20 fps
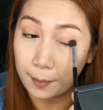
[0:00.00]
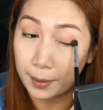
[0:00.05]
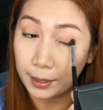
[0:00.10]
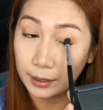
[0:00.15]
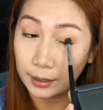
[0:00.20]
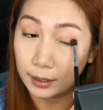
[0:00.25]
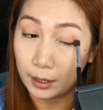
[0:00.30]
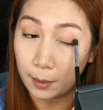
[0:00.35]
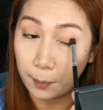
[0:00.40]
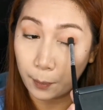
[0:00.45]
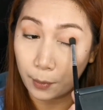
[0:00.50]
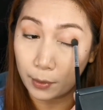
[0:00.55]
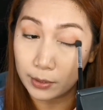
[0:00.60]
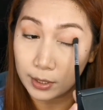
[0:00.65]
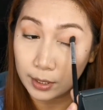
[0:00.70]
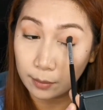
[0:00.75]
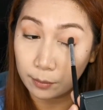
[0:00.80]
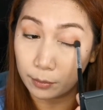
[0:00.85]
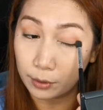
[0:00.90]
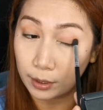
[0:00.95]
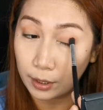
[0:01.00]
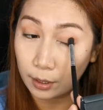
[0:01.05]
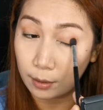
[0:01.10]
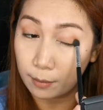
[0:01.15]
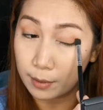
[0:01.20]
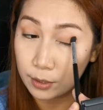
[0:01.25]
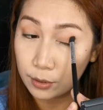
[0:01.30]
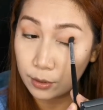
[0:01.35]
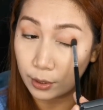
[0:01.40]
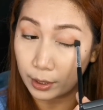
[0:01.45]
Kapag na-deposit mo na
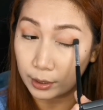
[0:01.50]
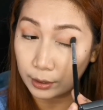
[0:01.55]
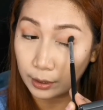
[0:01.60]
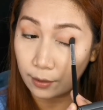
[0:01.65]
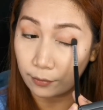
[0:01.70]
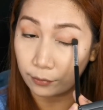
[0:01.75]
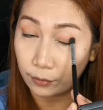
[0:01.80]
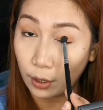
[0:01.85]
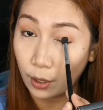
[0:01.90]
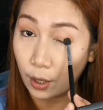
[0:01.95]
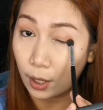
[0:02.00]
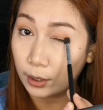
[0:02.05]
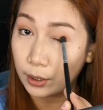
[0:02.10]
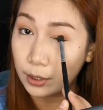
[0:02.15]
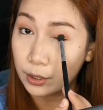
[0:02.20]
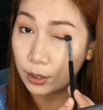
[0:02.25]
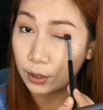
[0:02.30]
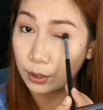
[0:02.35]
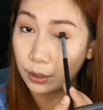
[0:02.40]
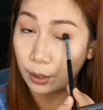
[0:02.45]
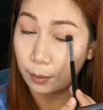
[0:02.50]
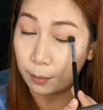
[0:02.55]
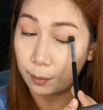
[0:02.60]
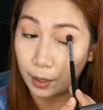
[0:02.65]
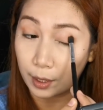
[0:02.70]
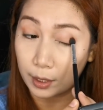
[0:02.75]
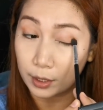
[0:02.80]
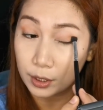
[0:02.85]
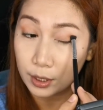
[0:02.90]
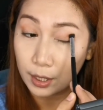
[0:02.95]
yung majority of the colors on your
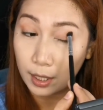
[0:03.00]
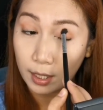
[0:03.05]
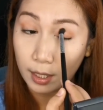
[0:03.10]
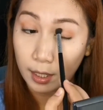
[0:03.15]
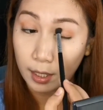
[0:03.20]
brush,